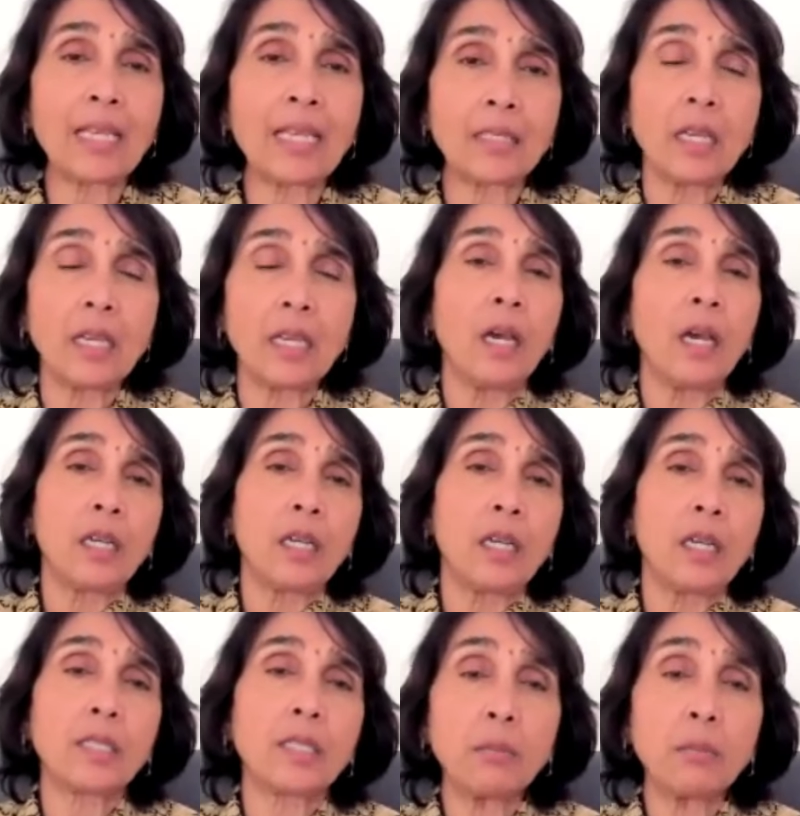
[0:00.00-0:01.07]
some
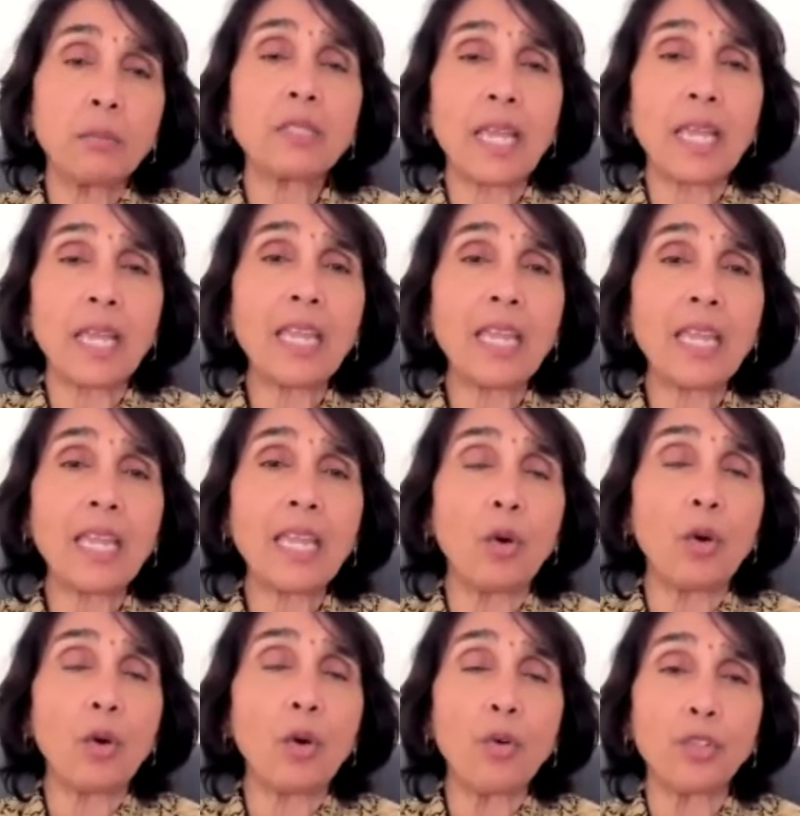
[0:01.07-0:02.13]
say over the
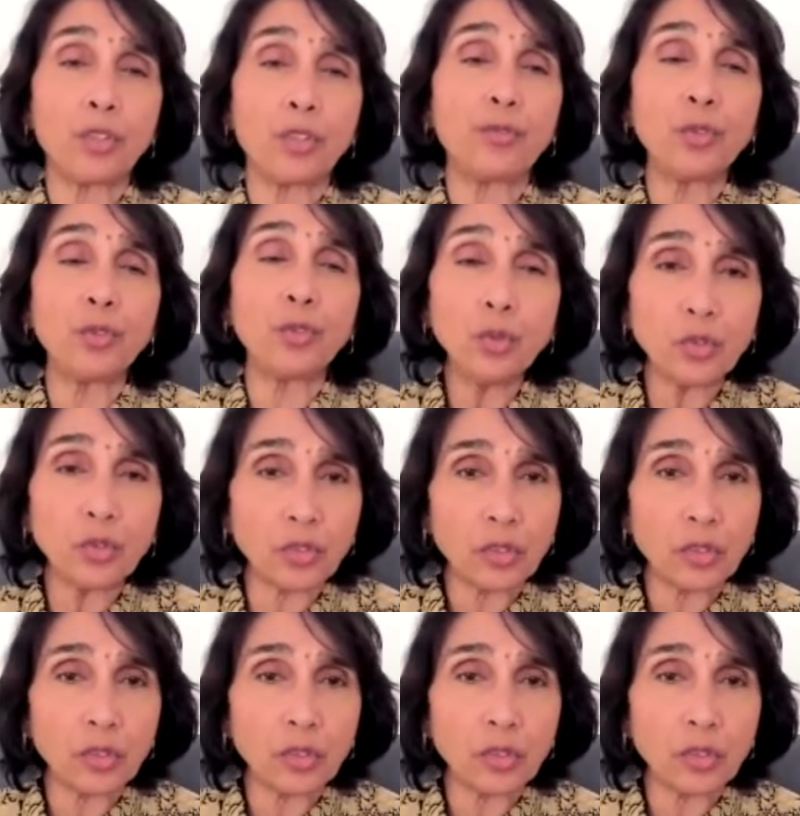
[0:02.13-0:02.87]
fruits,